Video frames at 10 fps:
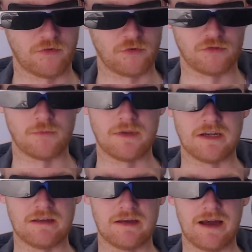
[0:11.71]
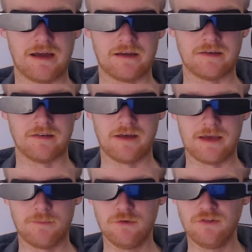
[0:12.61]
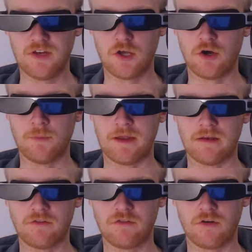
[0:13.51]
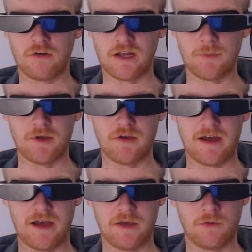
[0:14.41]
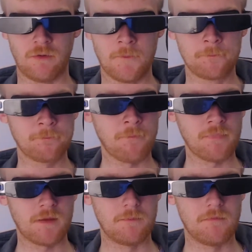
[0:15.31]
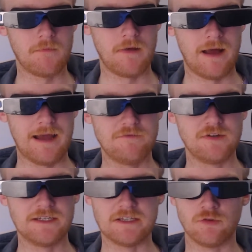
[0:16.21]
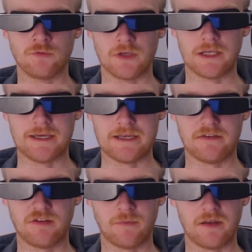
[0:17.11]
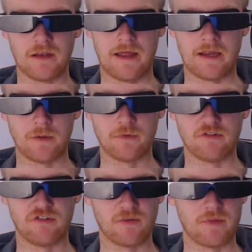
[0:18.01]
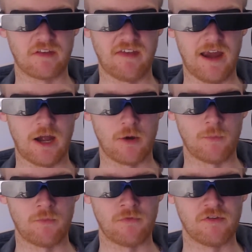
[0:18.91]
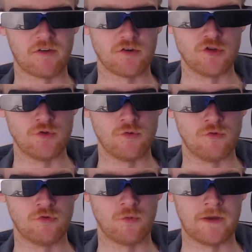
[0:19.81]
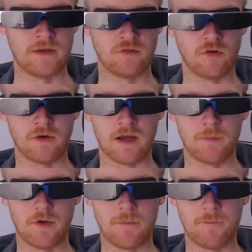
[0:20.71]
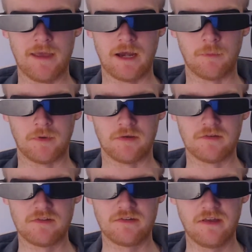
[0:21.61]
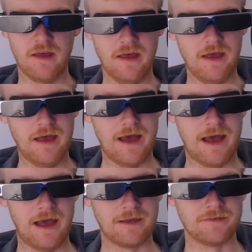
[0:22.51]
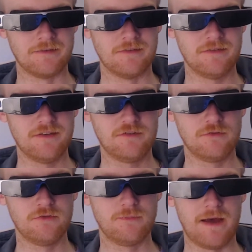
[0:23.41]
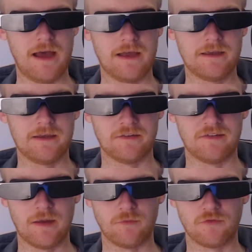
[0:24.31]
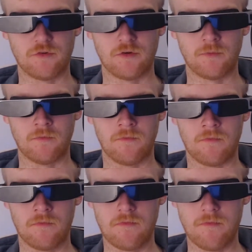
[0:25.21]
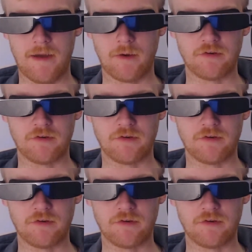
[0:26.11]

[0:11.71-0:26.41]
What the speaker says: social media, and I posted a comment talking about how I really don't like some of the language and some of the terms that are used when talking about impairments. And this goes back and stems from my own